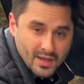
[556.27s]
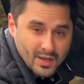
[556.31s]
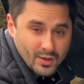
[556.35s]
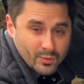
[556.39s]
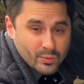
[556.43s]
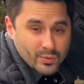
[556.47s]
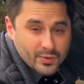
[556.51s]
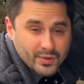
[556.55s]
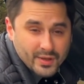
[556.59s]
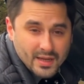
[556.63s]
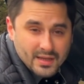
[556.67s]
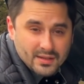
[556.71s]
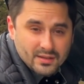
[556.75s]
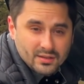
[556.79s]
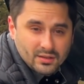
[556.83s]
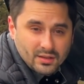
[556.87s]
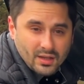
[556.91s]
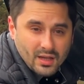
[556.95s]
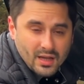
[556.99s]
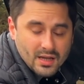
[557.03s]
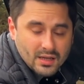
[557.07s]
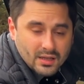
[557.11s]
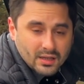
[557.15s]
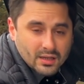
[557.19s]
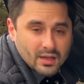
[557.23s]
With any
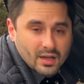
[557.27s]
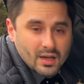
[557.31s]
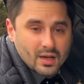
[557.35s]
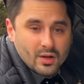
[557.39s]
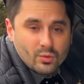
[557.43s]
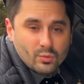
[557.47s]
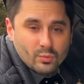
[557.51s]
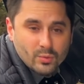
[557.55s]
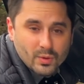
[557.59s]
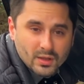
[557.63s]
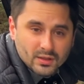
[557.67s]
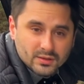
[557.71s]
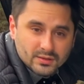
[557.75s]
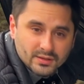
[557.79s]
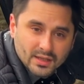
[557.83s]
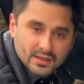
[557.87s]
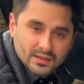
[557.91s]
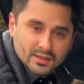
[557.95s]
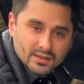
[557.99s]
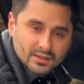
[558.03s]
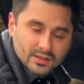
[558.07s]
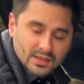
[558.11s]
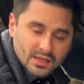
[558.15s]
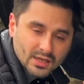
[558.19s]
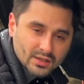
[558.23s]
luck, a well
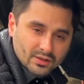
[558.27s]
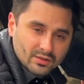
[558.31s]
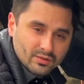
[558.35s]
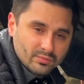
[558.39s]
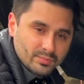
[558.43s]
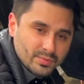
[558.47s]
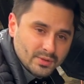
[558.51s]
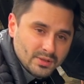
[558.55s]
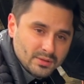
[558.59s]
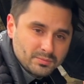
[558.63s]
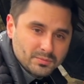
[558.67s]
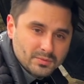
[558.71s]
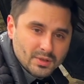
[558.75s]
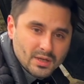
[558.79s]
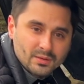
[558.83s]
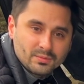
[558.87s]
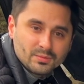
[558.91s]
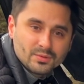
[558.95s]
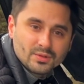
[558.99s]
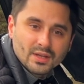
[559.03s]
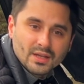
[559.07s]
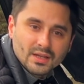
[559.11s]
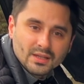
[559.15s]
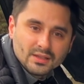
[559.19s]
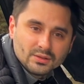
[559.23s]
taken care of BMW
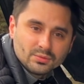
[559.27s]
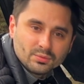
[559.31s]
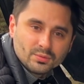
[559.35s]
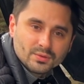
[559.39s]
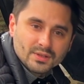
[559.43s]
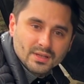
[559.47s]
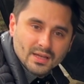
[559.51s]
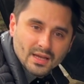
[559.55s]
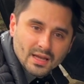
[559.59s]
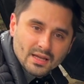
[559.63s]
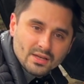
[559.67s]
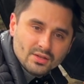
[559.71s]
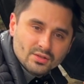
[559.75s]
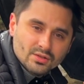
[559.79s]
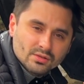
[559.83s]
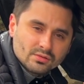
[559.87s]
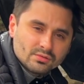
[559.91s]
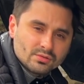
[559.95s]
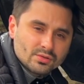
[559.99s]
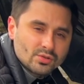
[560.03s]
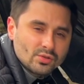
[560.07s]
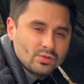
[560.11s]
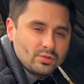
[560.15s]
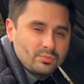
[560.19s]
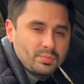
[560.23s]
N20 engine
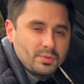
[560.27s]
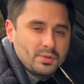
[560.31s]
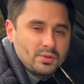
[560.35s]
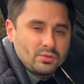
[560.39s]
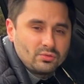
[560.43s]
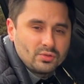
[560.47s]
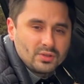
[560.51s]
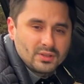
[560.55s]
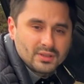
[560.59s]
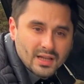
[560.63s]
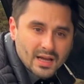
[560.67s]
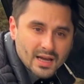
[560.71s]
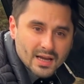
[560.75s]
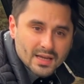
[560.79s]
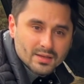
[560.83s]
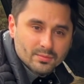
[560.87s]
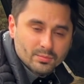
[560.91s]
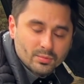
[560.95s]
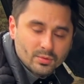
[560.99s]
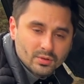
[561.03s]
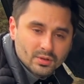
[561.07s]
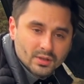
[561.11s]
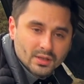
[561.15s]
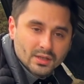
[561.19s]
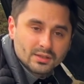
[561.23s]
should be
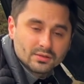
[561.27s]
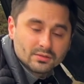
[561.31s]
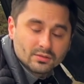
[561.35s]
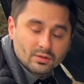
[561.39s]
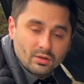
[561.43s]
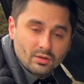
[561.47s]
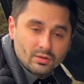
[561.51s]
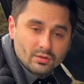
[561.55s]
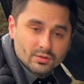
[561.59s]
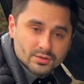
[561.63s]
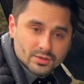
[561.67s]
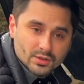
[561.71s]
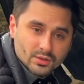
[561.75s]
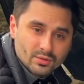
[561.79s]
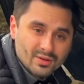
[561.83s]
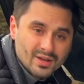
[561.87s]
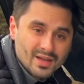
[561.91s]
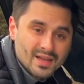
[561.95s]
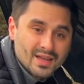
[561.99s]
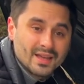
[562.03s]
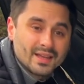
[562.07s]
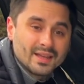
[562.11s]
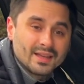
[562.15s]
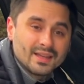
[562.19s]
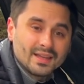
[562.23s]
reliable and also
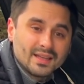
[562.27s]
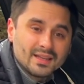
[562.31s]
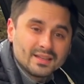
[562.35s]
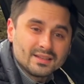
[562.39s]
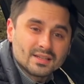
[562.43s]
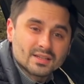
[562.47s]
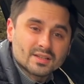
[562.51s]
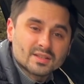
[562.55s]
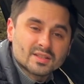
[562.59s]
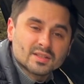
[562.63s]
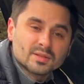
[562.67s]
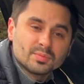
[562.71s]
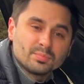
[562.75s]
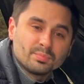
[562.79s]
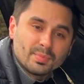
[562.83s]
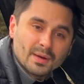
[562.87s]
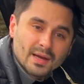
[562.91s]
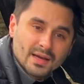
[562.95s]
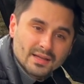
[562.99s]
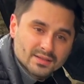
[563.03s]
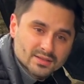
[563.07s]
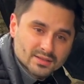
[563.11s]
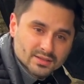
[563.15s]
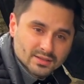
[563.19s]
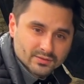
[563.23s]

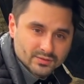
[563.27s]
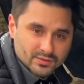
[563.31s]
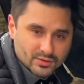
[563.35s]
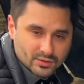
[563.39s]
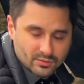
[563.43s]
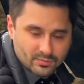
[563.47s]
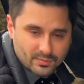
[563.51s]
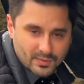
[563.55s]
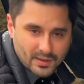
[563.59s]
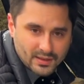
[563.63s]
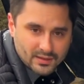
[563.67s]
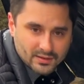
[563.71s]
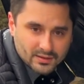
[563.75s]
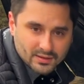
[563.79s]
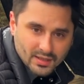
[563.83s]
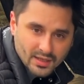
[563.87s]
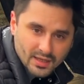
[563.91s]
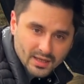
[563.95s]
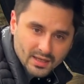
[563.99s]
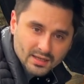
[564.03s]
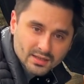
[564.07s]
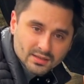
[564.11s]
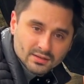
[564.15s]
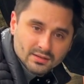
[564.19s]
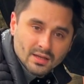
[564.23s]
inexpensive to
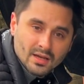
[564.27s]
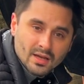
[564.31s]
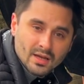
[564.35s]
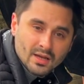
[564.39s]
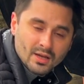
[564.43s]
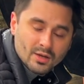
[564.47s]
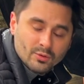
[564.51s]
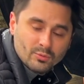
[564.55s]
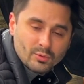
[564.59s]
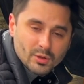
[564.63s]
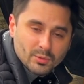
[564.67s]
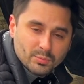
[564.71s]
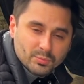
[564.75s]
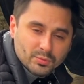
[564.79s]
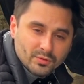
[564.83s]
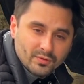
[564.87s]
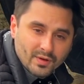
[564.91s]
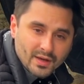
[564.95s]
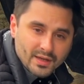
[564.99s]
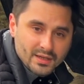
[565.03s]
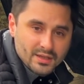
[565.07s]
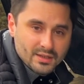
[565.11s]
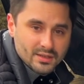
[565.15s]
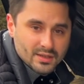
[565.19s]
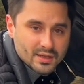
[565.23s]
maintain, while
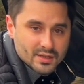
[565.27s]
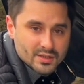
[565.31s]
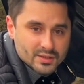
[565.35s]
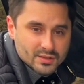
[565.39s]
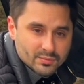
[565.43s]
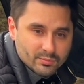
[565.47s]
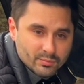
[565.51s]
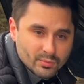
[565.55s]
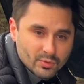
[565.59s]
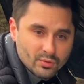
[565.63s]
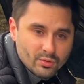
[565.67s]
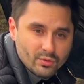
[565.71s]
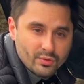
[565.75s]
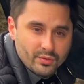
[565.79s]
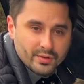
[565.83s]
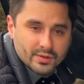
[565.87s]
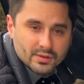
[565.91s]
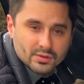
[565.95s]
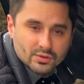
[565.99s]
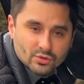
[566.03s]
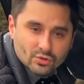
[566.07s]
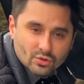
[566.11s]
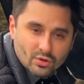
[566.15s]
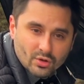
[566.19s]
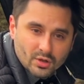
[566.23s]
providing a smooth,
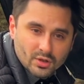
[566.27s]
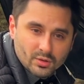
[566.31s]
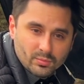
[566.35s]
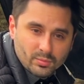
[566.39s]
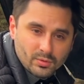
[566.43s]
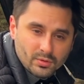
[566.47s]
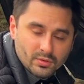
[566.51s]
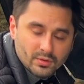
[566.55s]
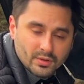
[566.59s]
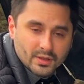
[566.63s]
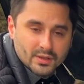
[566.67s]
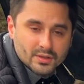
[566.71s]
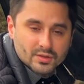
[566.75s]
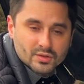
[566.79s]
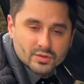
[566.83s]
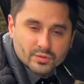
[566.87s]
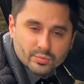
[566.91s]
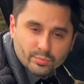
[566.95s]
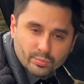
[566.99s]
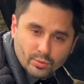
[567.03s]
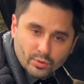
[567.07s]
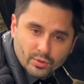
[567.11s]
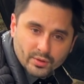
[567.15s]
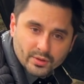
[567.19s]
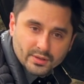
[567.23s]
enjoyable, and
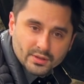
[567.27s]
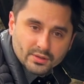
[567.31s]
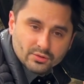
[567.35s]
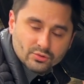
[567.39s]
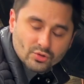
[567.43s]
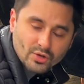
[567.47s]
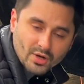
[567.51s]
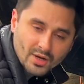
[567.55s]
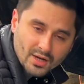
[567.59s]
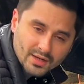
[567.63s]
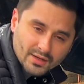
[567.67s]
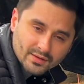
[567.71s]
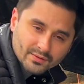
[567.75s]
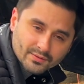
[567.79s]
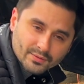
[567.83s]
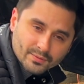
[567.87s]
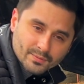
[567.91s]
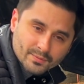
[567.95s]
sporty drive.